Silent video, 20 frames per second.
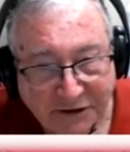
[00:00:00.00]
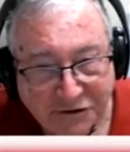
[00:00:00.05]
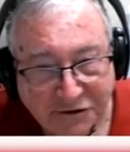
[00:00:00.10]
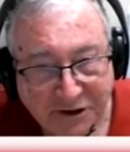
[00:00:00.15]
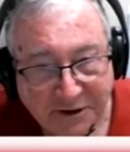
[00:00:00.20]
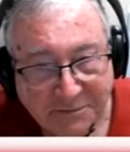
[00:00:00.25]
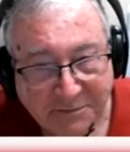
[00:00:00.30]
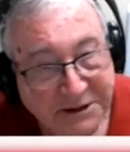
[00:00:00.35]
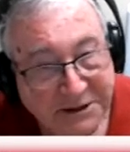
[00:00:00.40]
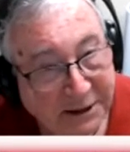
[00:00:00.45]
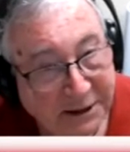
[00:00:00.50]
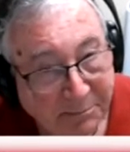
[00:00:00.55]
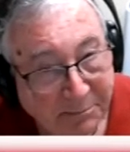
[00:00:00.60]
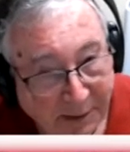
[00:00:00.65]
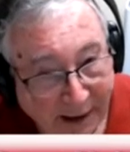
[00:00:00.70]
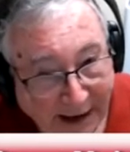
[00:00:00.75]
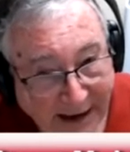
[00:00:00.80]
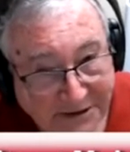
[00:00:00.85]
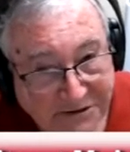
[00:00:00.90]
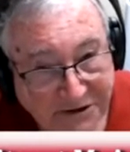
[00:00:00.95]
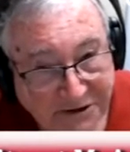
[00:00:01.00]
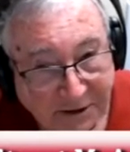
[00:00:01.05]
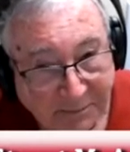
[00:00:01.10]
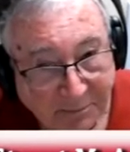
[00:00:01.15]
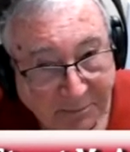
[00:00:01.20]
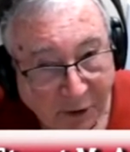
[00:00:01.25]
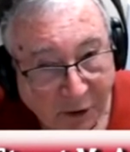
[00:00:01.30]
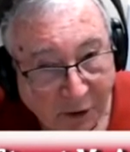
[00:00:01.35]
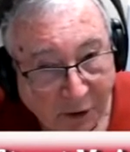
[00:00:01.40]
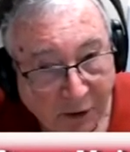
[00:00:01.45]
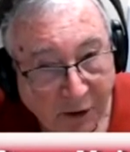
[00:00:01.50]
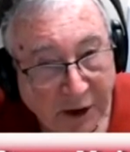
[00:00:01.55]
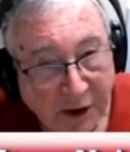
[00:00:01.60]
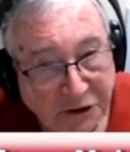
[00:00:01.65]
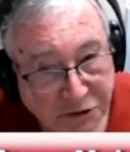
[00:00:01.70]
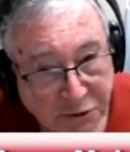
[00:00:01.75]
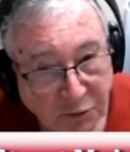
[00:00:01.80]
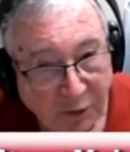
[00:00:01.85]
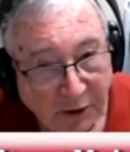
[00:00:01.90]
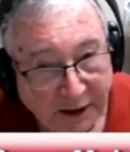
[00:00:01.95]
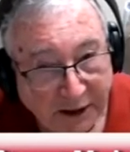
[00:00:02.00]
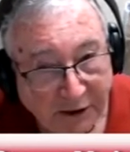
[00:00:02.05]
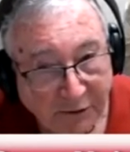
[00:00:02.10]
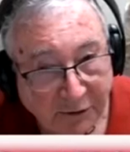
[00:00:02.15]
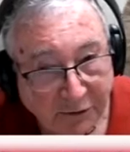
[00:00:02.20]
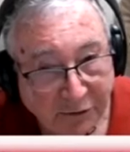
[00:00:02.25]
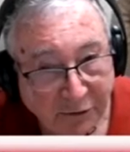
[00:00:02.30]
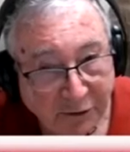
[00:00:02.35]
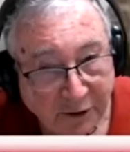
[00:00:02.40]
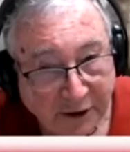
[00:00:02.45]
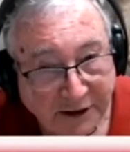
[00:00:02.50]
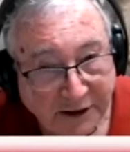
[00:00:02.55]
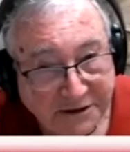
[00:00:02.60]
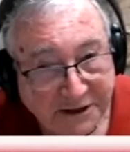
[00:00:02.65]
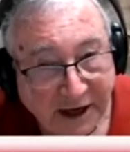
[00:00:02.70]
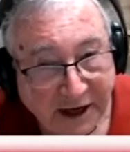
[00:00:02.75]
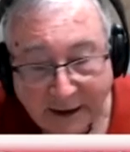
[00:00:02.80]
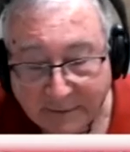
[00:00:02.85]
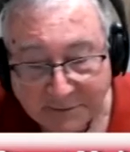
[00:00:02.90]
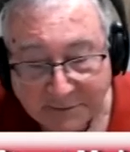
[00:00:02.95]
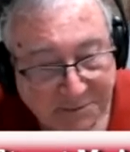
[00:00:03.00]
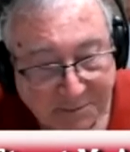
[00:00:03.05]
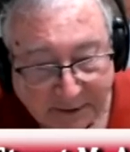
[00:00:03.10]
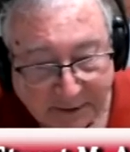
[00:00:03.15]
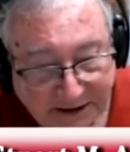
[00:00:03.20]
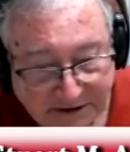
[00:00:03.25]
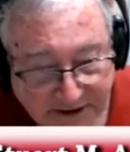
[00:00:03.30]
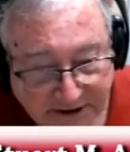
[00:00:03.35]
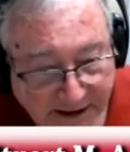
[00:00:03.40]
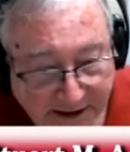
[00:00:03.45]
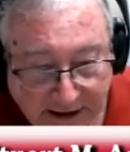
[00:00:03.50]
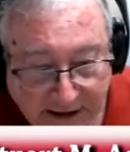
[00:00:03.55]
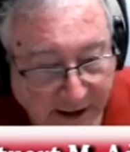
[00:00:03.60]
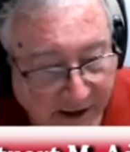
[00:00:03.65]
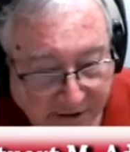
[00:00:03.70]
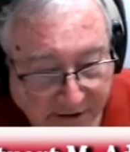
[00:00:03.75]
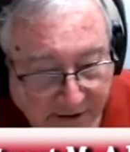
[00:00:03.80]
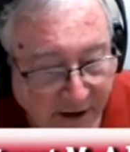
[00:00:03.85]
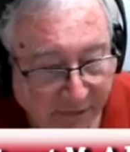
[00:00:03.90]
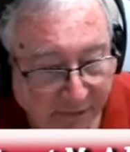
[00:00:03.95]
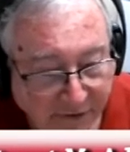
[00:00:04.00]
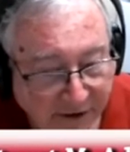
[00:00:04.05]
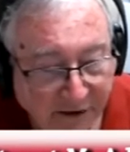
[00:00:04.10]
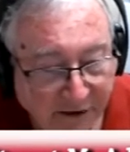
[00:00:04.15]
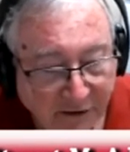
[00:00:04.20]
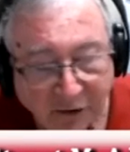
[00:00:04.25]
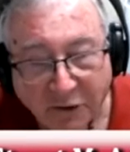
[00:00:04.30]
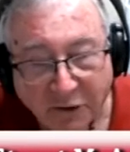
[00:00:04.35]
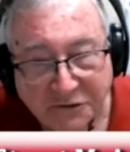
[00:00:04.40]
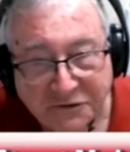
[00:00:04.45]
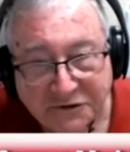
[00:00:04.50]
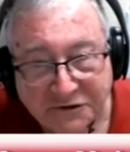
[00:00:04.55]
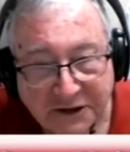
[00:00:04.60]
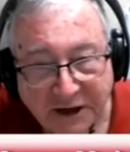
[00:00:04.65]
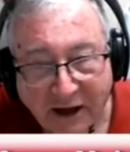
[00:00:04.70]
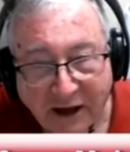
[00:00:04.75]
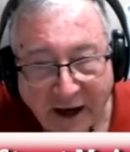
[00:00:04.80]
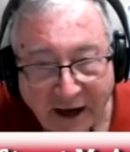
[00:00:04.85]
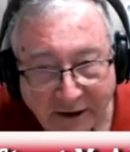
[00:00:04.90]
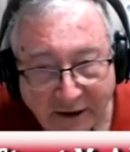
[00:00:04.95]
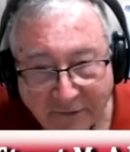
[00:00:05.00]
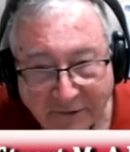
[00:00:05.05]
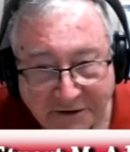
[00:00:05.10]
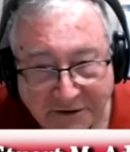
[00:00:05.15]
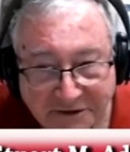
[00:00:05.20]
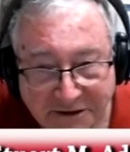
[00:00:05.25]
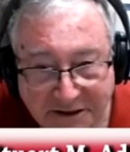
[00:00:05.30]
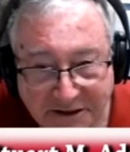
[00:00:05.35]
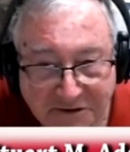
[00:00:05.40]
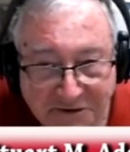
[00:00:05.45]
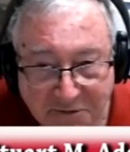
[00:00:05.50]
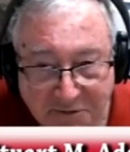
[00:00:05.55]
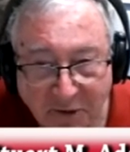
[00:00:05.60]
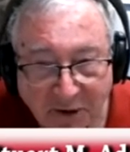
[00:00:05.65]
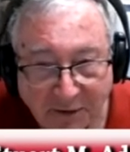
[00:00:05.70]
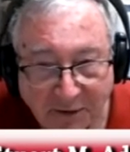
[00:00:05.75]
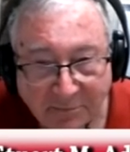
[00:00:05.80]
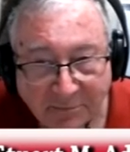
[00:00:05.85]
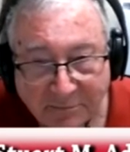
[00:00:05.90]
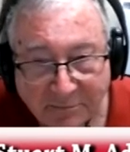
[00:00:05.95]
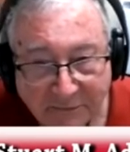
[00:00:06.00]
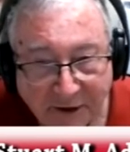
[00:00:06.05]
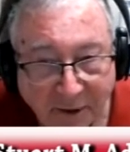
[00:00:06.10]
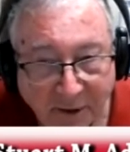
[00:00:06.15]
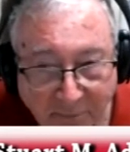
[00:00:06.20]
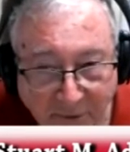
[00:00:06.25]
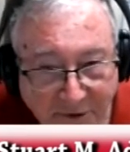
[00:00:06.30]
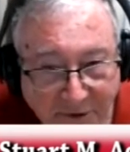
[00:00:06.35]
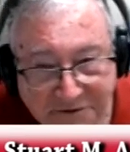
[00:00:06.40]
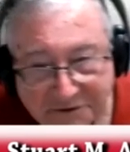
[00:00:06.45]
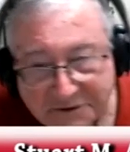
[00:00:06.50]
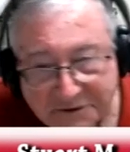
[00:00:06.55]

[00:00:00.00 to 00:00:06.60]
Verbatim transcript: Well, today is April 1st, uh, traditional day for April Fool's jokes. I have no